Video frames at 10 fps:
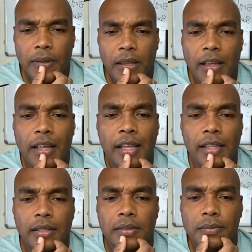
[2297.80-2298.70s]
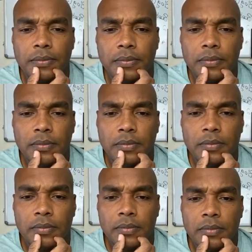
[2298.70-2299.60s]
I, I,
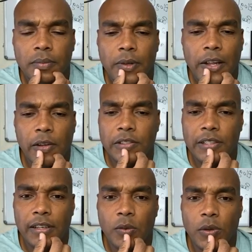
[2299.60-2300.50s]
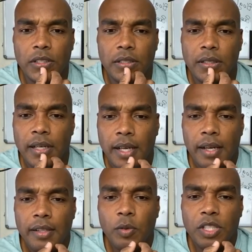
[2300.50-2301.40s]
I don't understand the question.
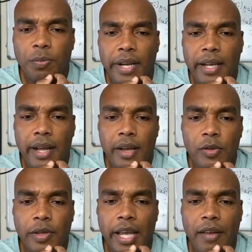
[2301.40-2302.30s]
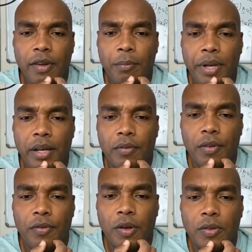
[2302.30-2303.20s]
You were explaining how you gave a bid over the
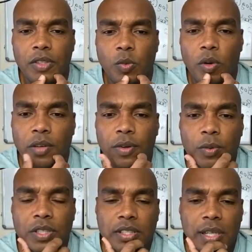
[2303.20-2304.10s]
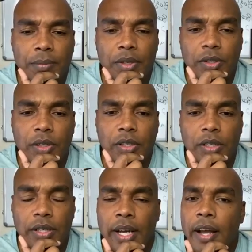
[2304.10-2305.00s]
phone. Just wondering if it was accepted or you on the
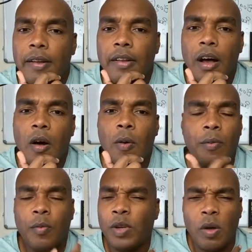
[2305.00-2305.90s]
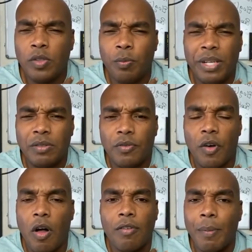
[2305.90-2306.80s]
hook. No, we don't do bids over the phone.
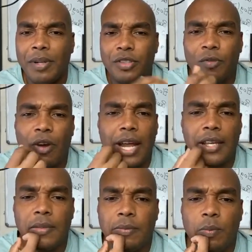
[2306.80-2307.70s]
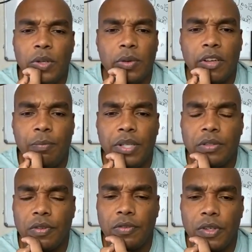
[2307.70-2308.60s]
All of our bids are in writing. We don't give bids
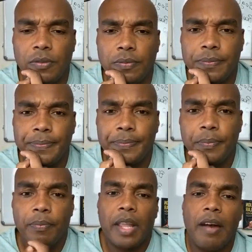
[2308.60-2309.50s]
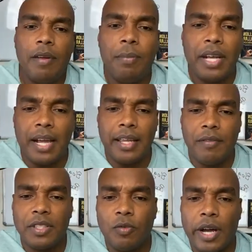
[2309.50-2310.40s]
over the phone. Every bid I give
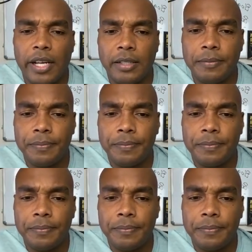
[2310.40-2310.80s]
is in writing.